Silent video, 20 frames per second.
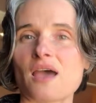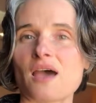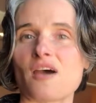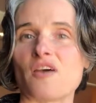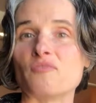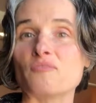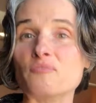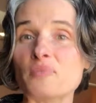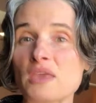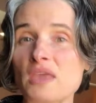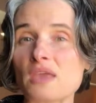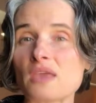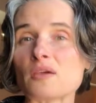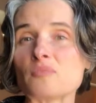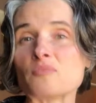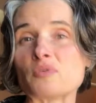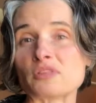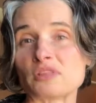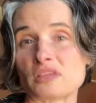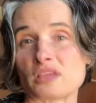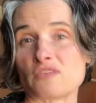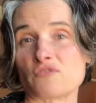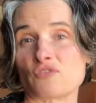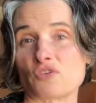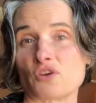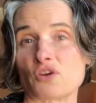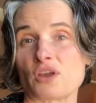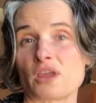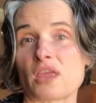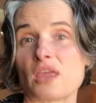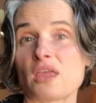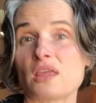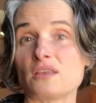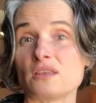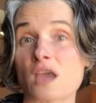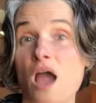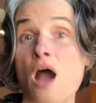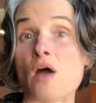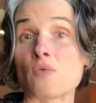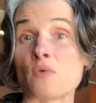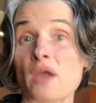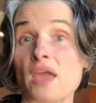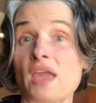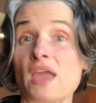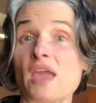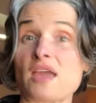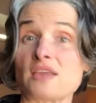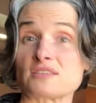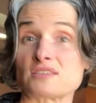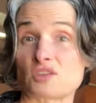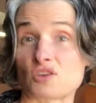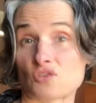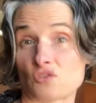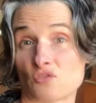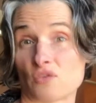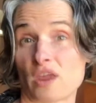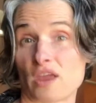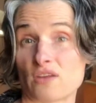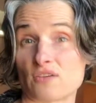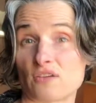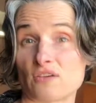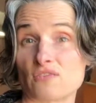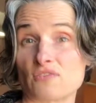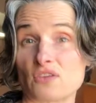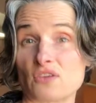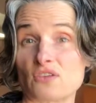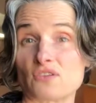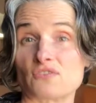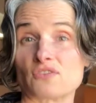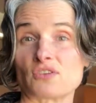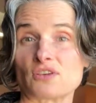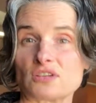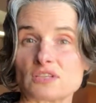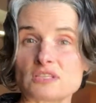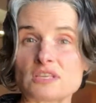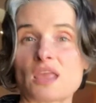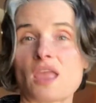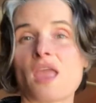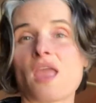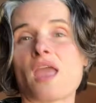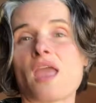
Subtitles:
of being a believer in Yahweh as the creator of the universe.